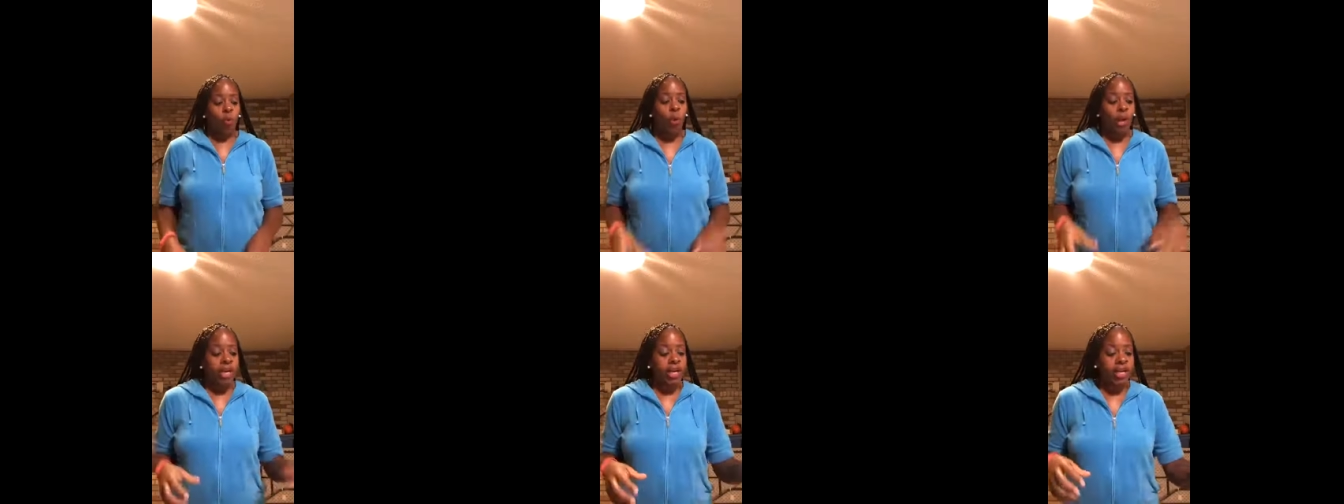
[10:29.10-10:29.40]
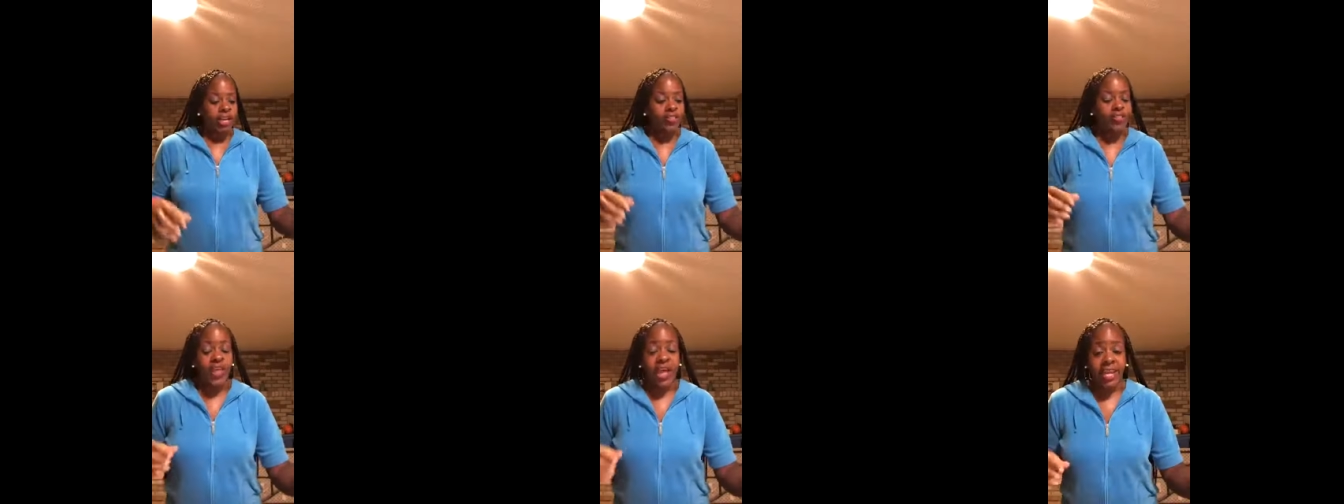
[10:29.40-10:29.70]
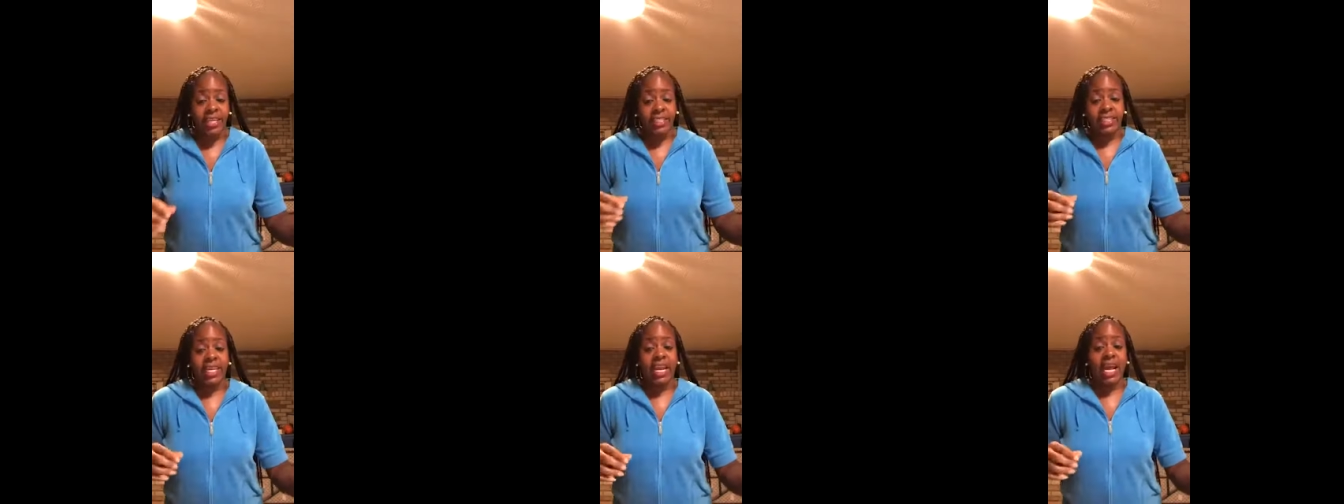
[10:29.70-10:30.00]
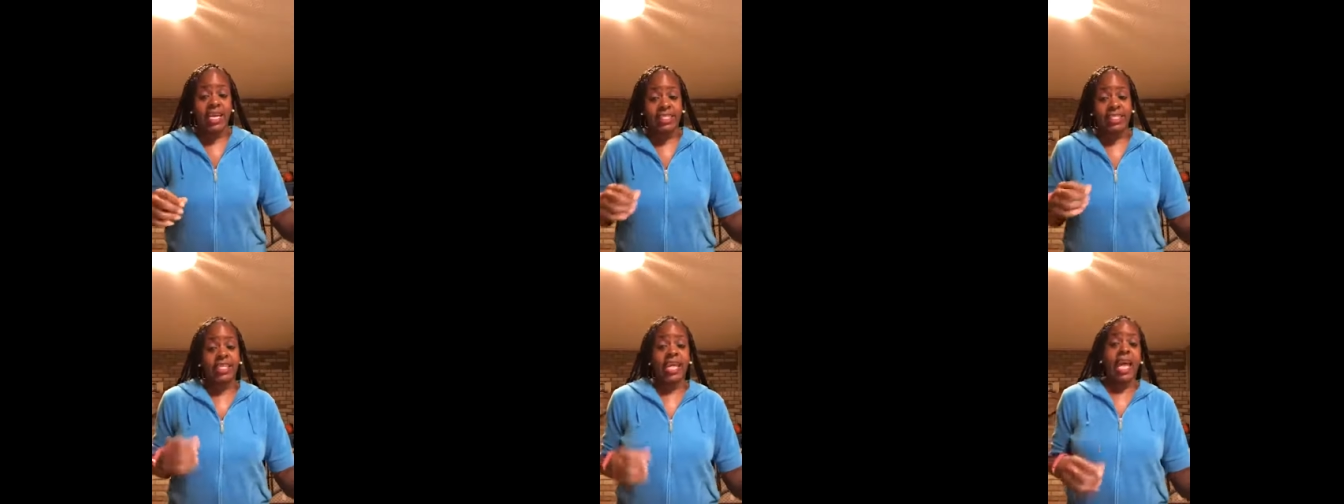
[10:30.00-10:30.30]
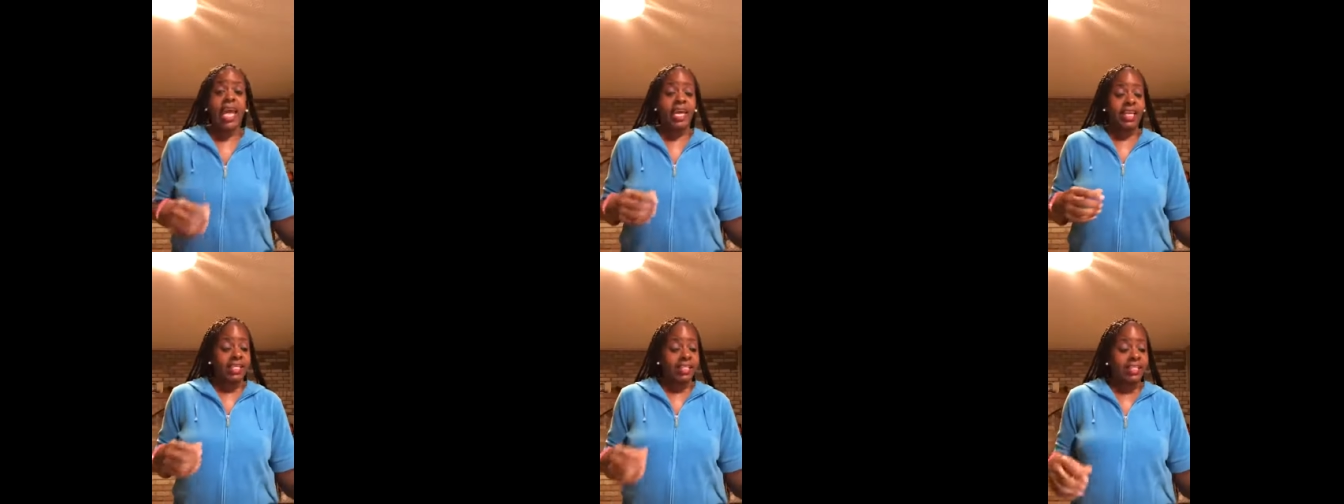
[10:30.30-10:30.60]
one of the things that I
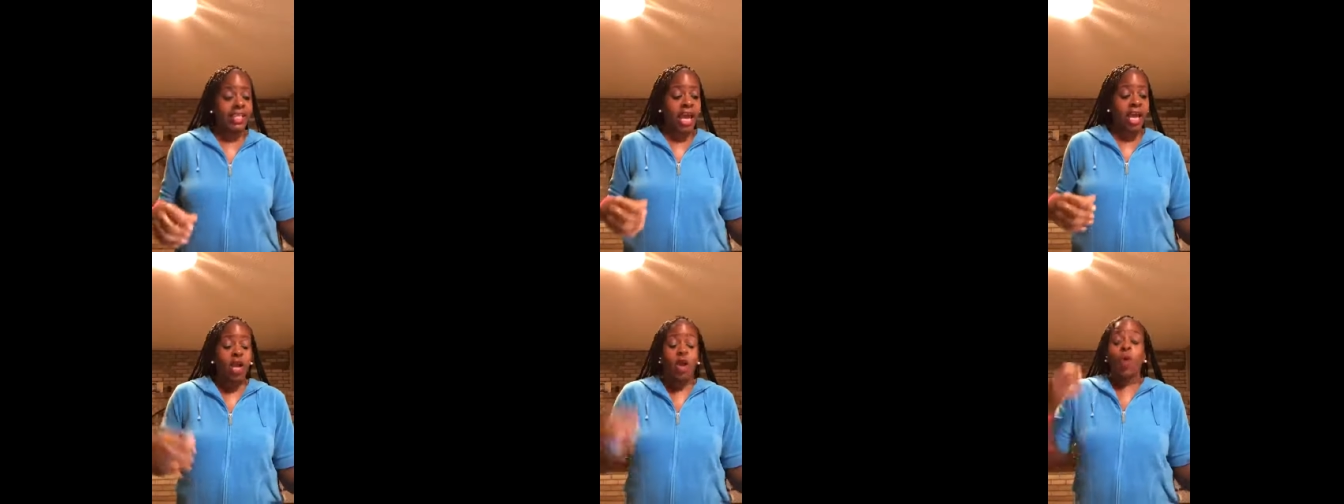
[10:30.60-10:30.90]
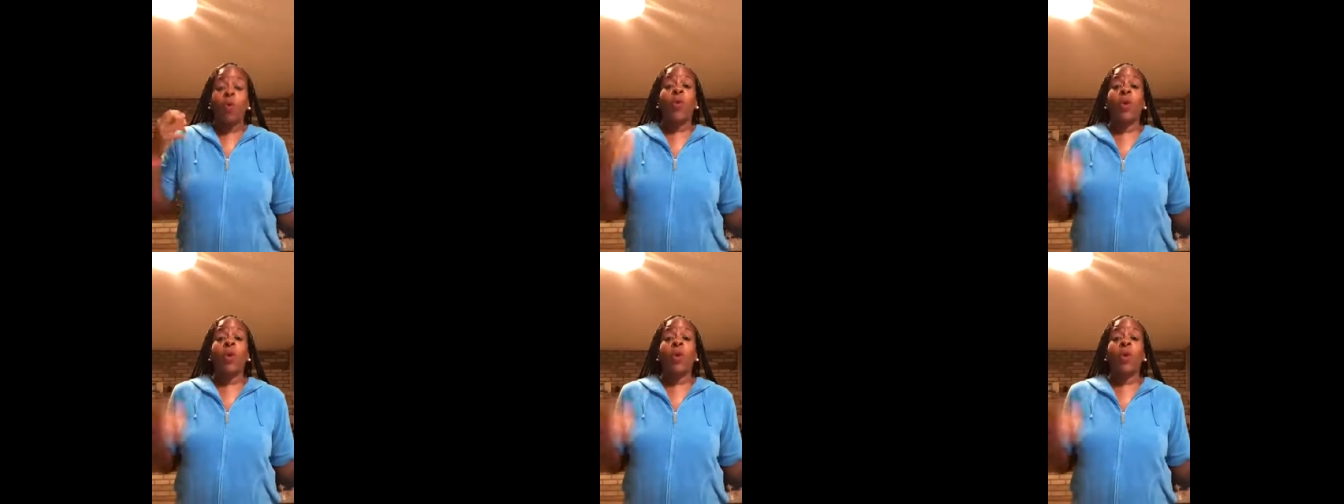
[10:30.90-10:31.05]
said is that